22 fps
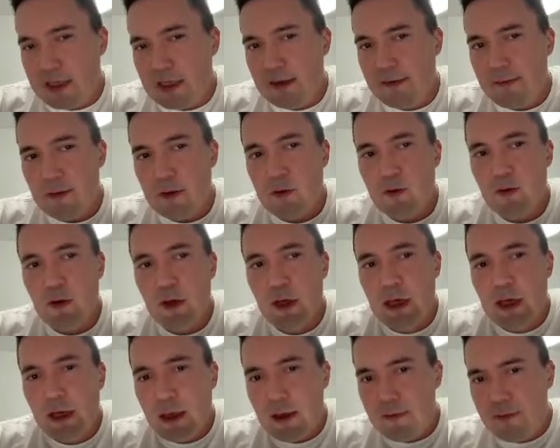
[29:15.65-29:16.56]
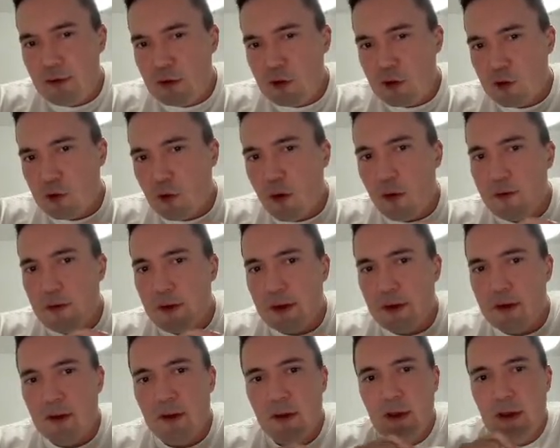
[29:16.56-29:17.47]
If you saw
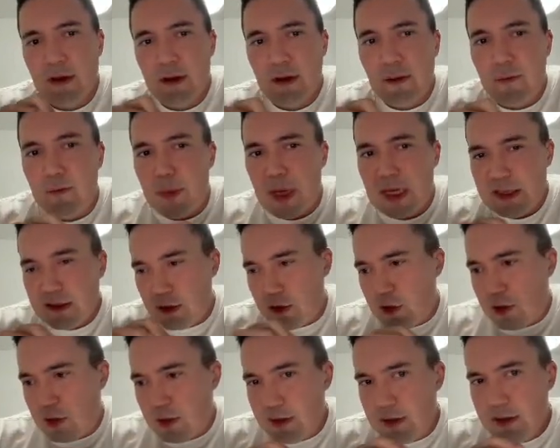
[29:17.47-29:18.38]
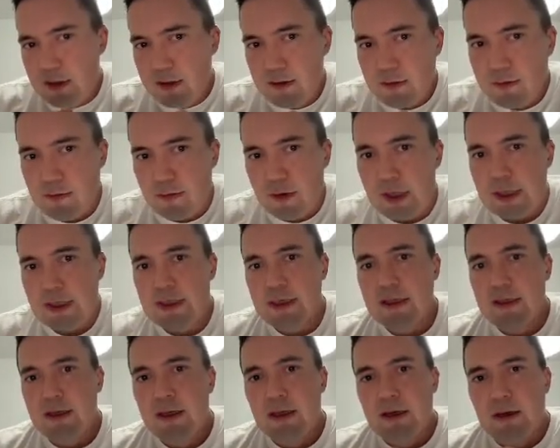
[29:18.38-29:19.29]
the messages, right,
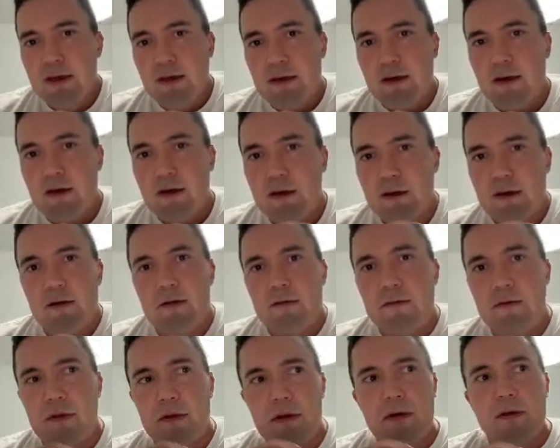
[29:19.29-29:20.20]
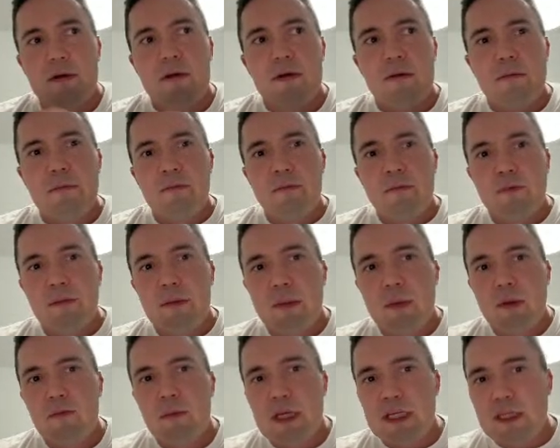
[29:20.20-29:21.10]
the
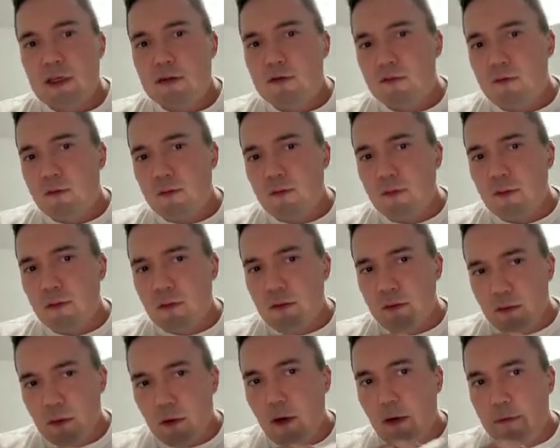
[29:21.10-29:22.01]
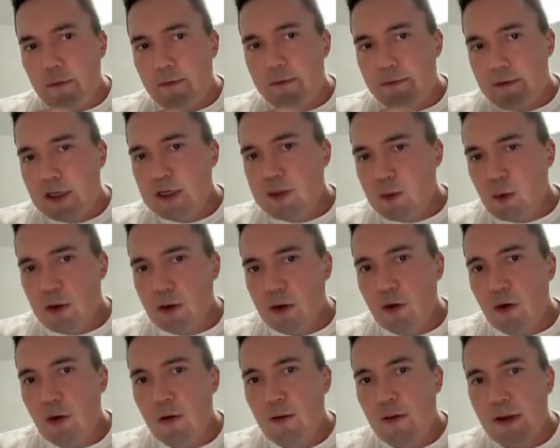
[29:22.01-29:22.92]
message of fixed
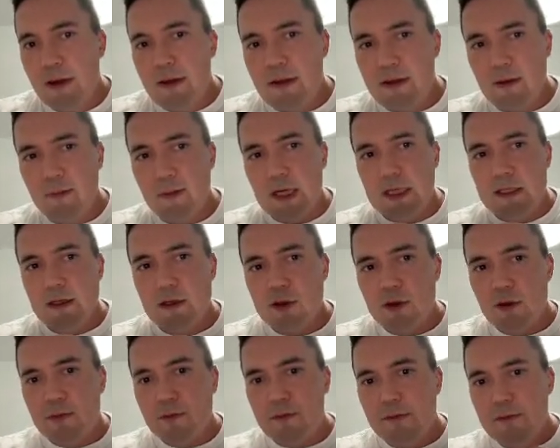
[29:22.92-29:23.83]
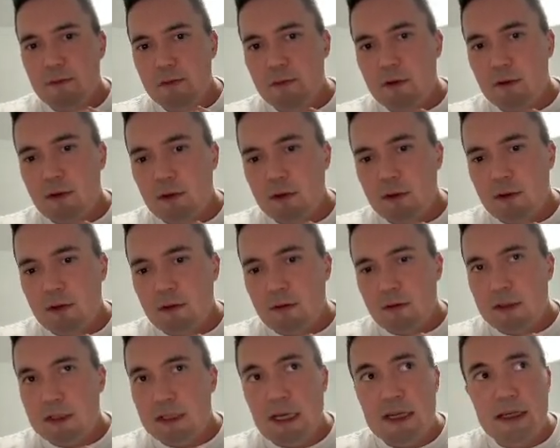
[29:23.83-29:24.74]
protocol, the message of
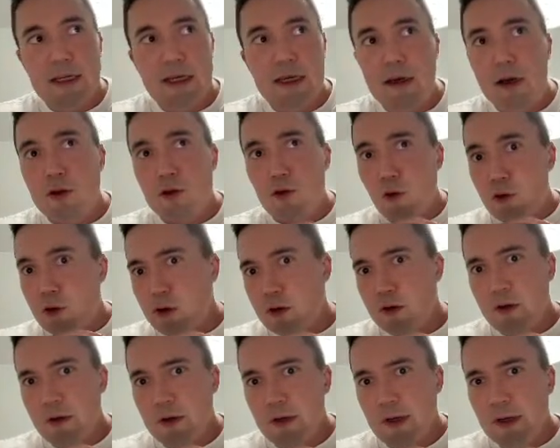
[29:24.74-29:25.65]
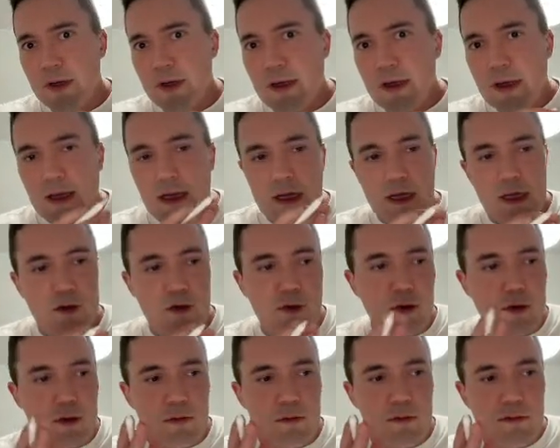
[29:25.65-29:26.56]
sending an order, it
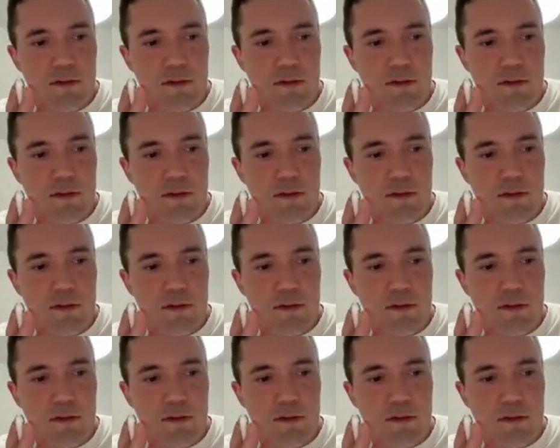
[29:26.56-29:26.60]
could